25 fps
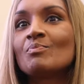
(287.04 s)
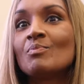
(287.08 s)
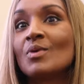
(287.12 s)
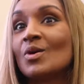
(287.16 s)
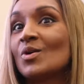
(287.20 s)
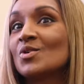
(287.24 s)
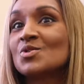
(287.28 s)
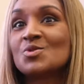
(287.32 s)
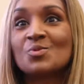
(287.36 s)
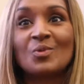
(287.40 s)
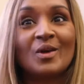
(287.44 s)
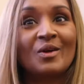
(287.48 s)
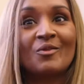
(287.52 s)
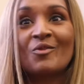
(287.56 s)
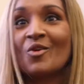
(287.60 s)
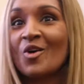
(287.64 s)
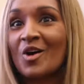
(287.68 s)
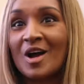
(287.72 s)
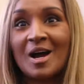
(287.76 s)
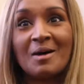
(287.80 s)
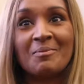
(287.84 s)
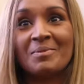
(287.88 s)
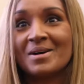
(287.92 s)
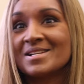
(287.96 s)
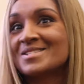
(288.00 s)
because we
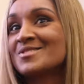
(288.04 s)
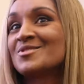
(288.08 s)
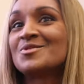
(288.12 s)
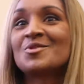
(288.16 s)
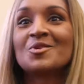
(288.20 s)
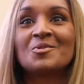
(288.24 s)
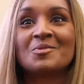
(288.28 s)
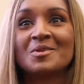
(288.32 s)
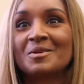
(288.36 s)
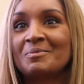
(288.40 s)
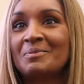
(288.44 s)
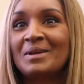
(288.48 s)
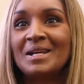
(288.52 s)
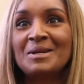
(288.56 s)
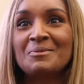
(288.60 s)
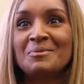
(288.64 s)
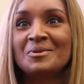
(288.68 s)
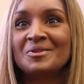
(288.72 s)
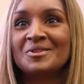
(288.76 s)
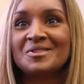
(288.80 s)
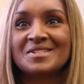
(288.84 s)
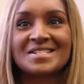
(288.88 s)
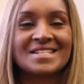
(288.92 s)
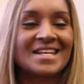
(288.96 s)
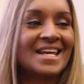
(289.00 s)
rock up as normal
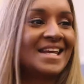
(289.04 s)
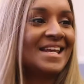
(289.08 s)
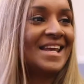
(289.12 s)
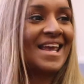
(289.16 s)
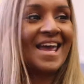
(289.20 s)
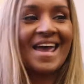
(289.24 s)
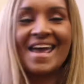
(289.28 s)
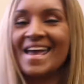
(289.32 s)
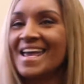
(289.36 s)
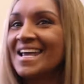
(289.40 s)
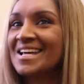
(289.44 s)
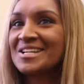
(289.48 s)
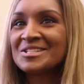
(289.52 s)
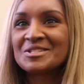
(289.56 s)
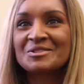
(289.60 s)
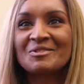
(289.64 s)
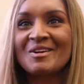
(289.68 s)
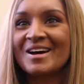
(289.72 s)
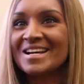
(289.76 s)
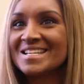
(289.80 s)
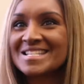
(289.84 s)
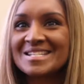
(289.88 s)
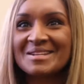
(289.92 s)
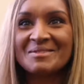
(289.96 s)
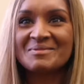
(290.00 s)
people saying, hey,
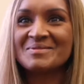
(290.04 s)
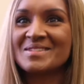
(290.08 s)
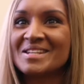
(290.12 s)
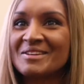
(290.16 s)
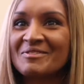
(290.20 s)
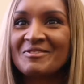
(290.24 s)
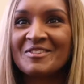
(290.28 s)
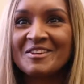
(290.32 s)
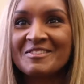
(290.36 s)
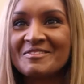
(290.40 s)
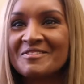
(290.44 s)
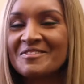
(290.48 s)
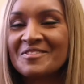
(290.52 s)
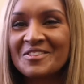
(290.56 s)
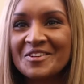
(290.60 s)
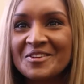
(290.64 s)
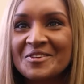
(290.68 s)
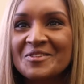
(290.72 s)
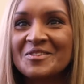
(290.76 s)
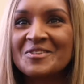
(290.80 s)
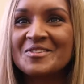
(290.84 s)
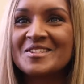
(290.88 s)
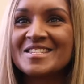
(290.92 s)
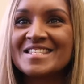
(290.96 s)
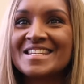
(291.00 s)
try some different
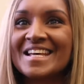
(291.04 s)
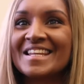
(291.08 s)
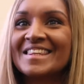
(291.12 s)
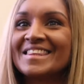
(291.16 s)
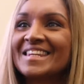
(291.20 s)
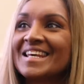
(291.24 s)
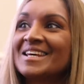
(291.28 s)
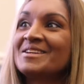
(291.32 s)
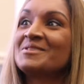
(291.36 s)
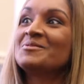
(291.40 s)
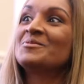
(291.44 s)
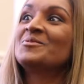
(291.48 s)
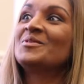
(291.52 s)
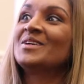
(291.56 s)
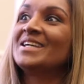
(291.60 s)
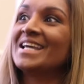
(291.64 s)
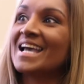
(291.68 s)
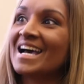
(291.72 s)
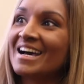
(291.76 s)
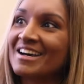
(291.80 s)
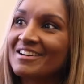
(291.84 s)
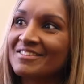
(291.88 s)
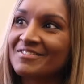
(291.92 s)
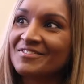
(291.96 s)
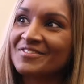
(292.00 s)
foods, and then we
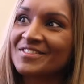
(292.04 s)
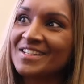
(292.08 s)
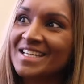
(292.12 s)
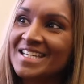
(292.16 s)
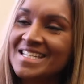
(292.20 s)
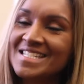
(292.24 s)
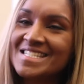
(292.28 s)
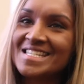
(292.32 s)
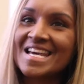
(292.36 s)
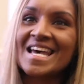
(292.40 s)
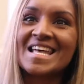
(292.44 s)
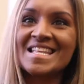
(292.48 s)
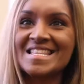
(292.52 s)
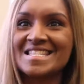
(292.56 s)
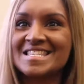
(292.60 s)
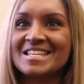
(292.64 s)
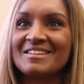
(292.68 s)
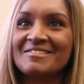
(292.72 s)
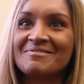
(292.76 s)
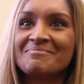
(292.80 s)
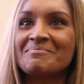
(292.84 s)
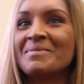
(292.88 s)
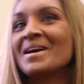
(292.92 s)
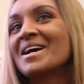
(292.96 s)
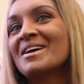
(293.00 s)
have
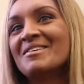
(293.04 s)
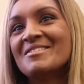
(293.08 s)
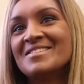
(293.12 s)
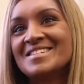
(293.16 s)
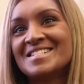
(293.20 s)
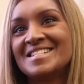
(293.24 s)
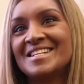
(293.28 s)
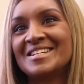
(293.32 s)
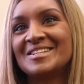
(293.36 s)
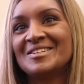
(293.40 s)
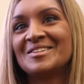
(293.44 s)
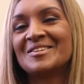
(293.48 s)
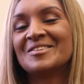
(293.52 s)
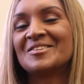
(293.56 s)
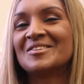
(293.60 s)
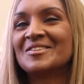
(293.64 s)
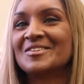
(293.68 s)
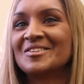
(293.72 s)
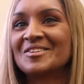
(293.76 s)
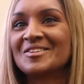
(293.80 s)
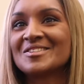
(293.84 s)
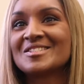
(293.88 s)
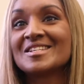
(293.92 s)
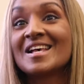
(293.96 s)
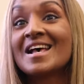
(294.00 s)
intensive parenting
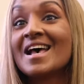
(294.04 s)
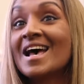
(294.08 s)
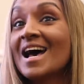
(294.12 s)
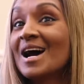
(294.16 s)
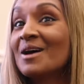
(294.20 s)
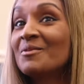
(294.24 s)
course,